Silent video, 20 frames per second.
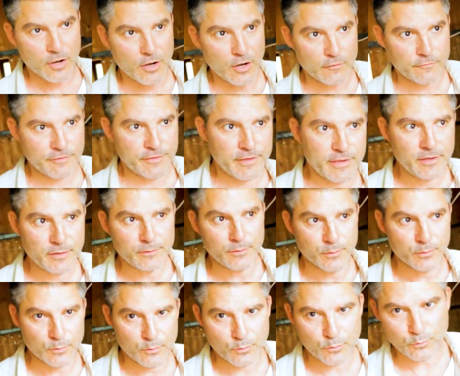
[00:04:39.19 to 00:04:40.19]
of the
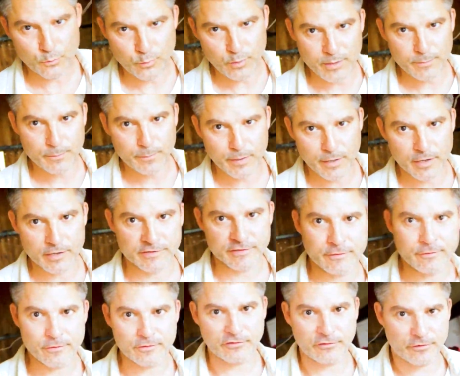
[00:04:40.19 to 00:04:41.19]
rib parts
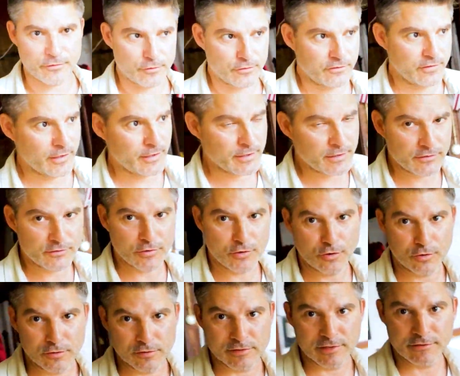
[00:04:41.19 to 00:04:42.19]
and there's 13 in
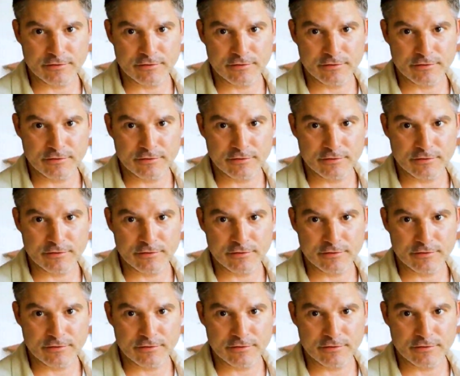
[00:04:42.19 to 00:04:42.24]
total.